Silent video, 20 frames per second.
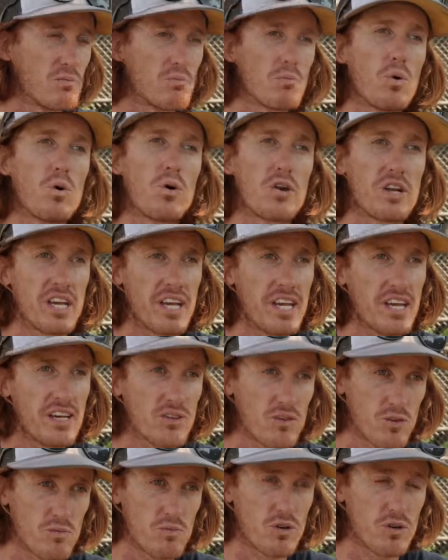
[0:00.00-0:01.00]
more
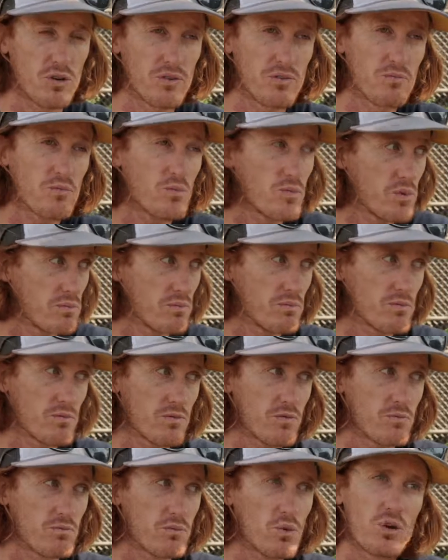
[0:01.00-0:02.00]
need or
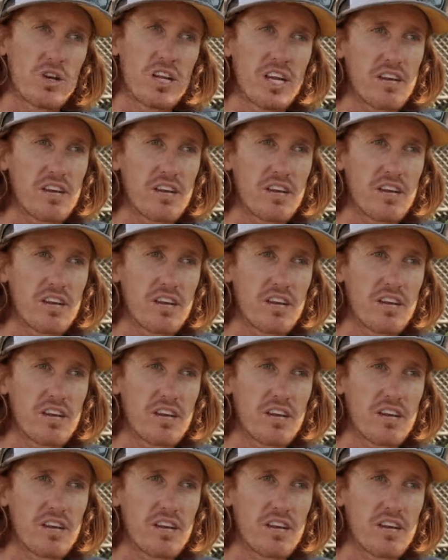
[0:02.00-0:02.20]
more